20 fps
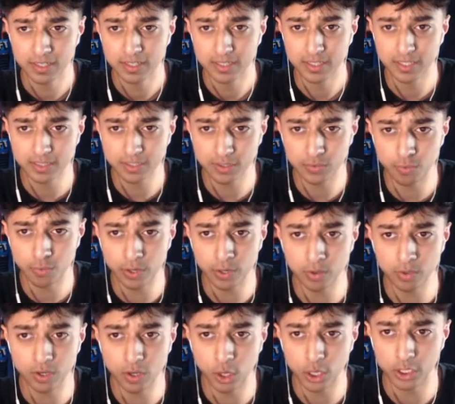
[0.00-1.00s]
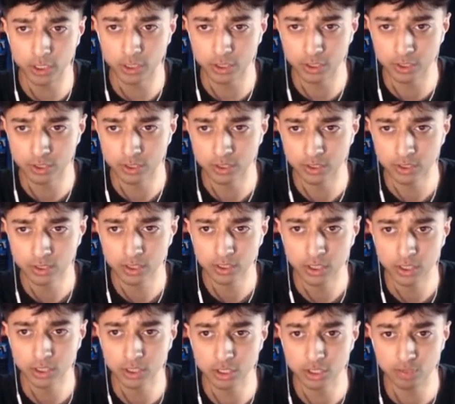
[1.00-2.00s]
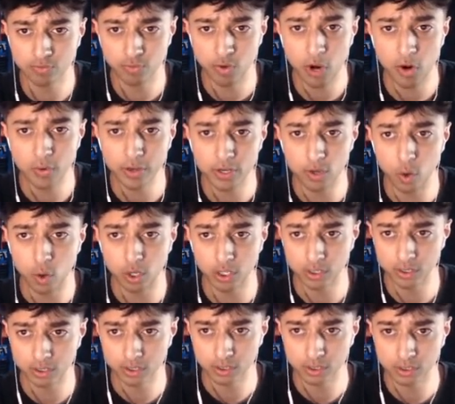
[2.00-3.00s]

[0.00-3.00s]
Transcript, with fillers: This is real nice. This is very nice.